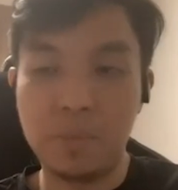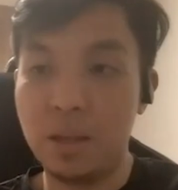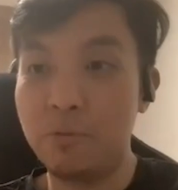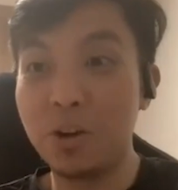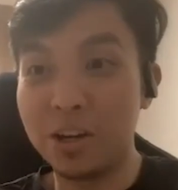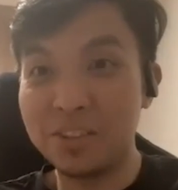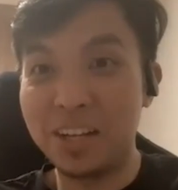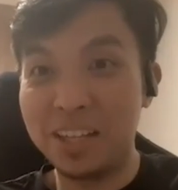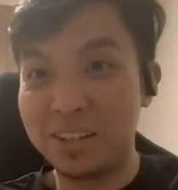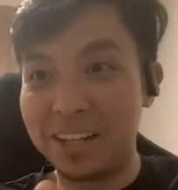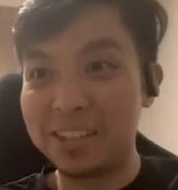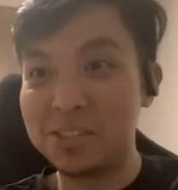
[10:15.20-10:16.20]
if you're a
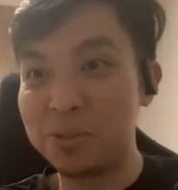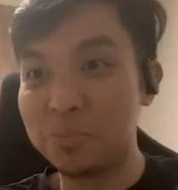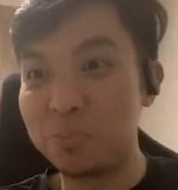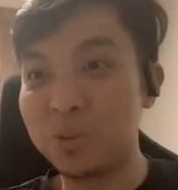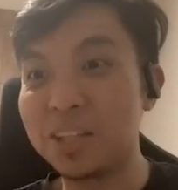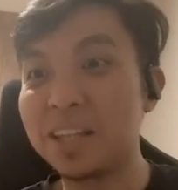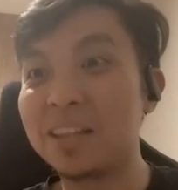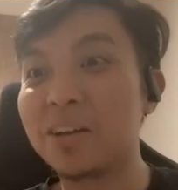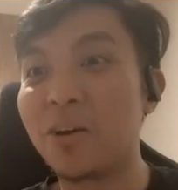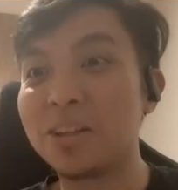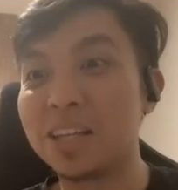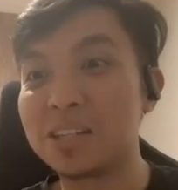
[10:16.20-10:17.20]
trader, let's put it in
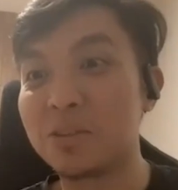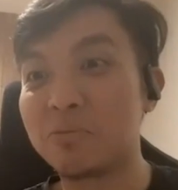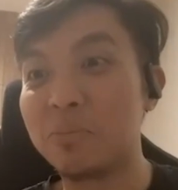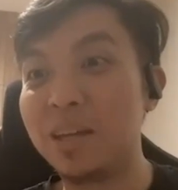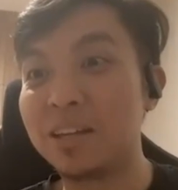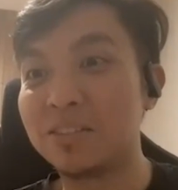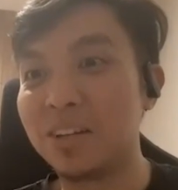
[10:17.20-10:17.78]
the context of being a